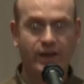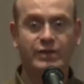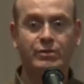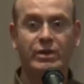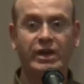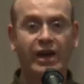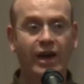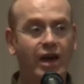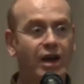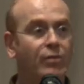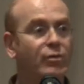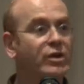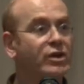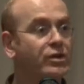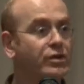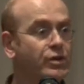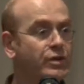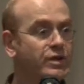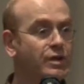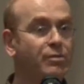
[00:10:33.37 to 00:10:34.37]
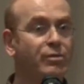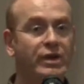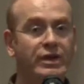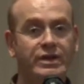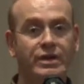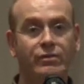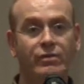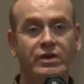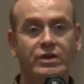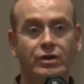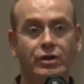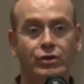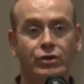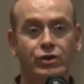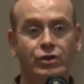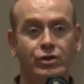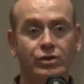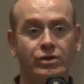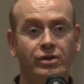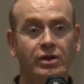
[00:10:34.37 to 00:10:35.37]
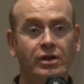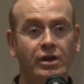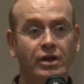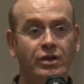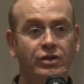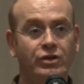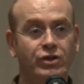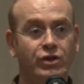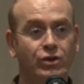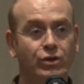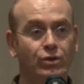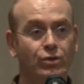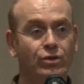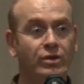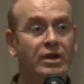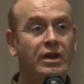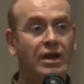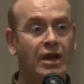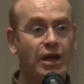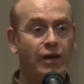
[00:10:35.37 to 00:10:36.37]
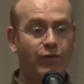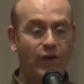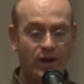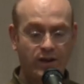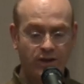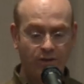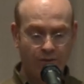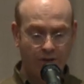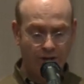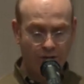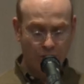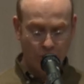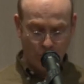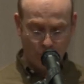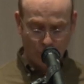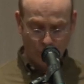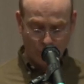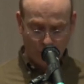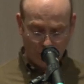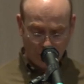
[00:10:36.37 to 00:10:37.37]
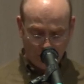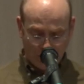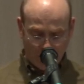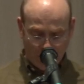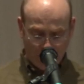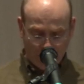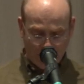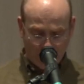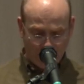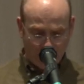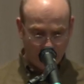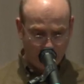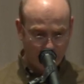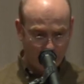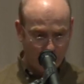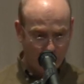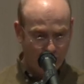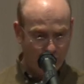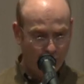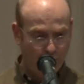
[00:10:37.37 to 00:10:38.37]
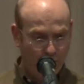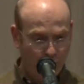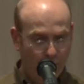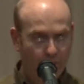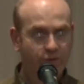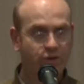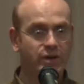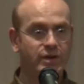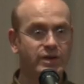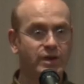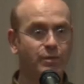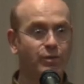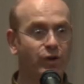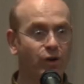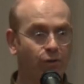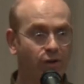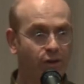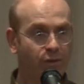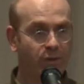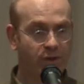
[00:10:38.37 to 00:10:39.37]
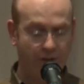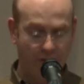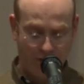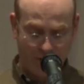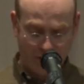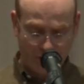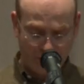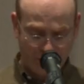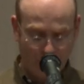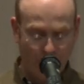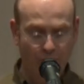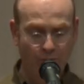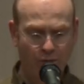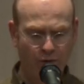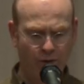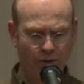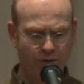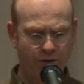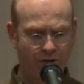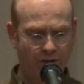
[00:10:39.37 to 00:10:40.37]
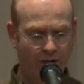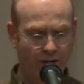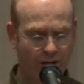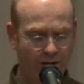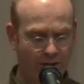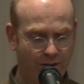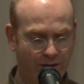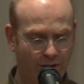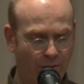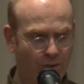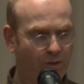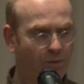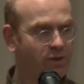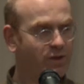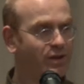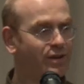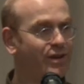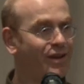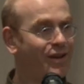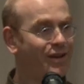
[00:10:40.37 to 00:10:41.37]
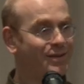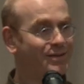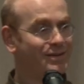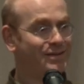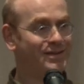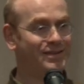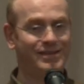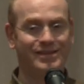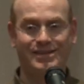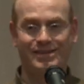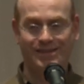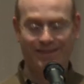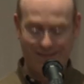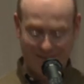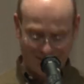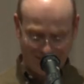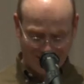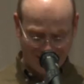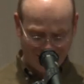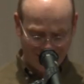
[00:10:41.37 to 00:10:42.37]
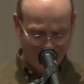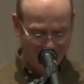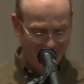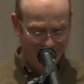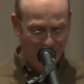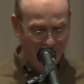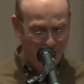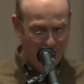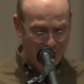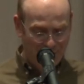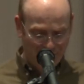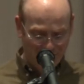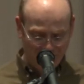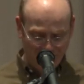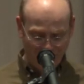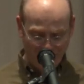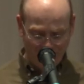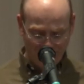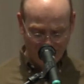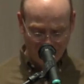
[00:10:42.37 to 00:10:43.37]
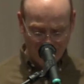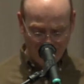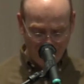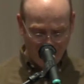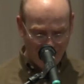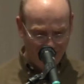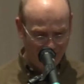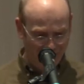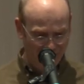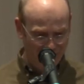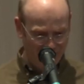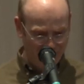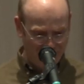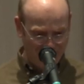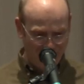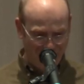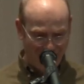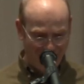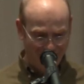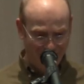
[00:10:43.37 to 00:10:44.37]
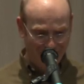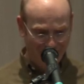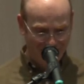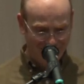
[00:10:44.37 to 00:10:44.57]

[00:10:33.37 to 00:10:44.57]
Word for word: yes, we can. We can use implicit resolution to effectively do, uh, do, do proofs in simple arithmetic. Sorry, proofs, uh, arithmetic. I, there's something must be wrong. The compiler is doing math.